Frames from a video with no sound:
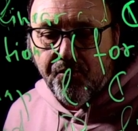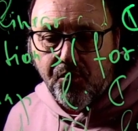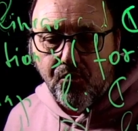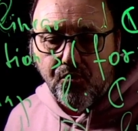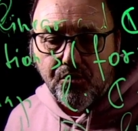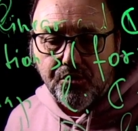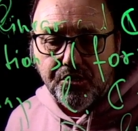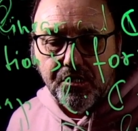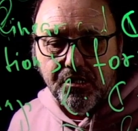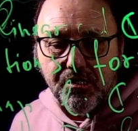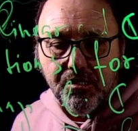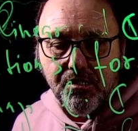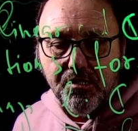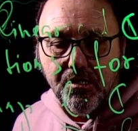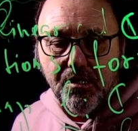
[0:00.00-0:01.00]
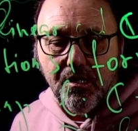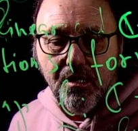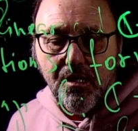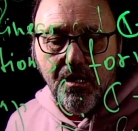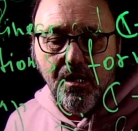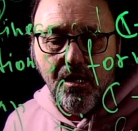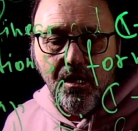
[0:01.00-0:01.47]
course,
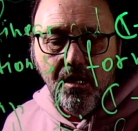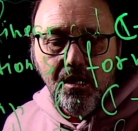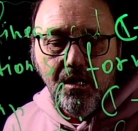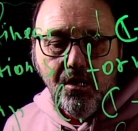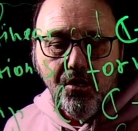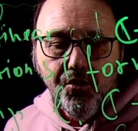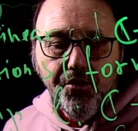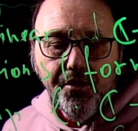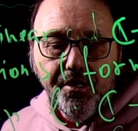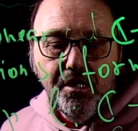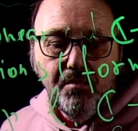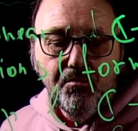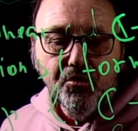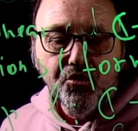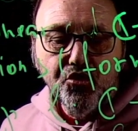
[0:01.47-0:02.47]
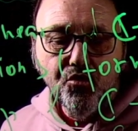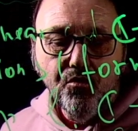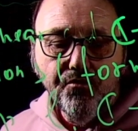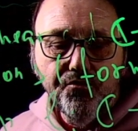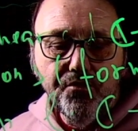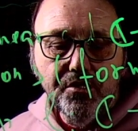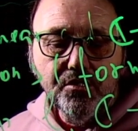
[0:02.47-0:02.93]
the image
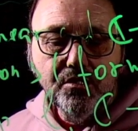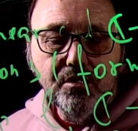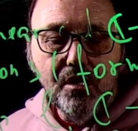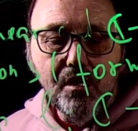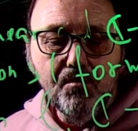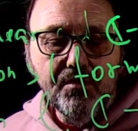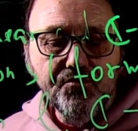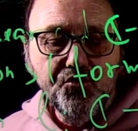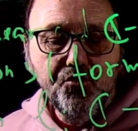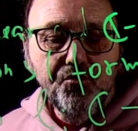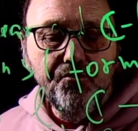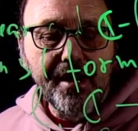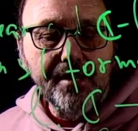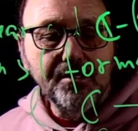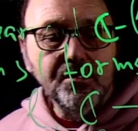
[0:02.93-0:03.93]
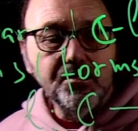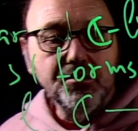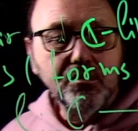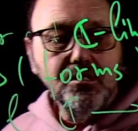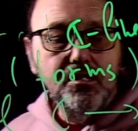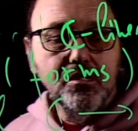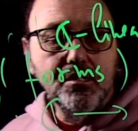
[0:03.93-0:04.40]
of the sum of two
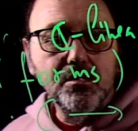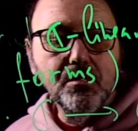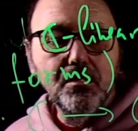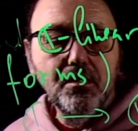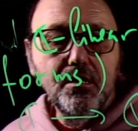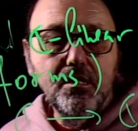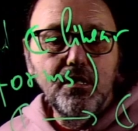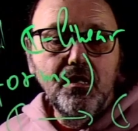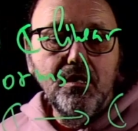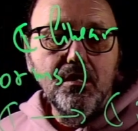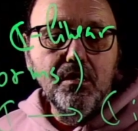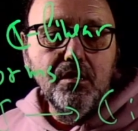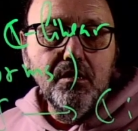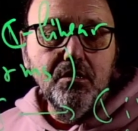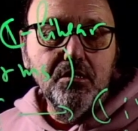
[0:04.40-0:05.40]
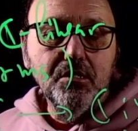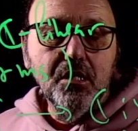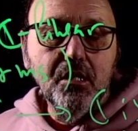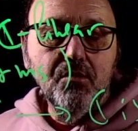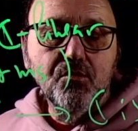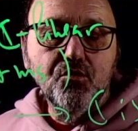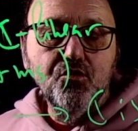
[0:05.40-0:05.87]
vectors is
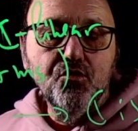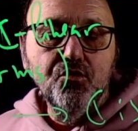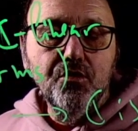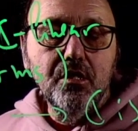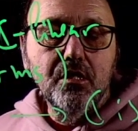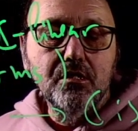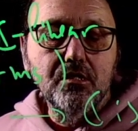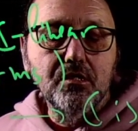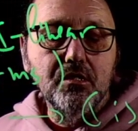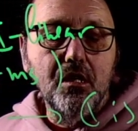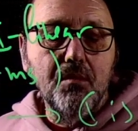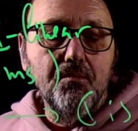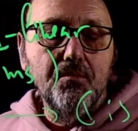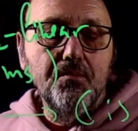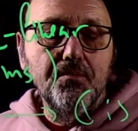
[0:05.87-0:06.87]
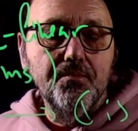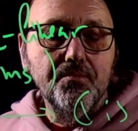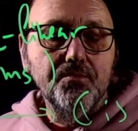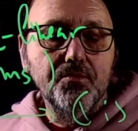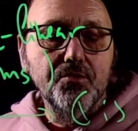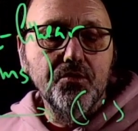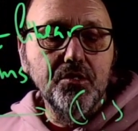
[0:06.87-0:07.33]
equal to their sum.
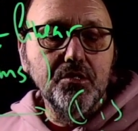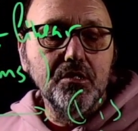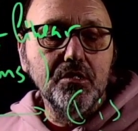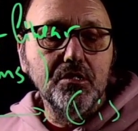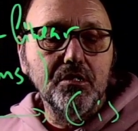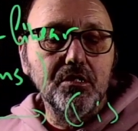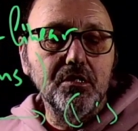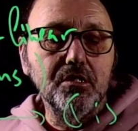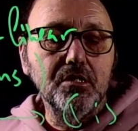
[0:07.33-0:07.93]
This